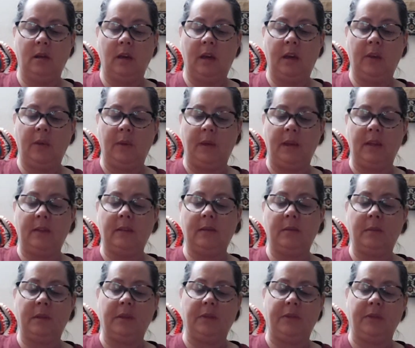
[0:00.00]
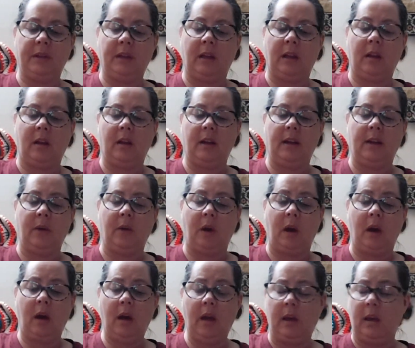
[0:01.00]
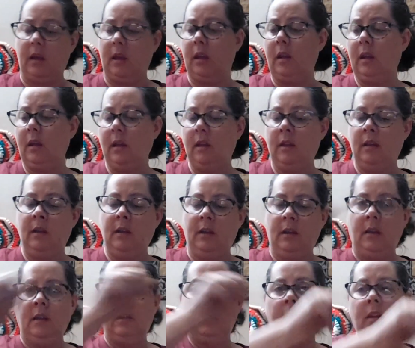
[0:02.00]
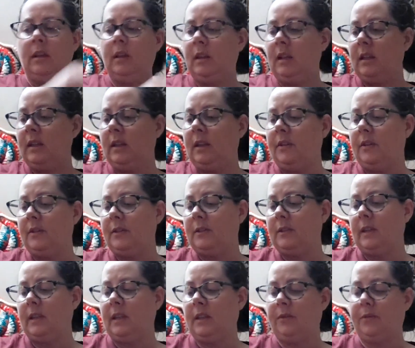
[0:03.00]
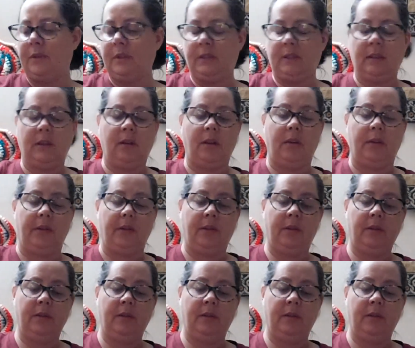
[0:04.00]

Either way, it's going to be a different dye lot. Now, I can tell a slight difference in color.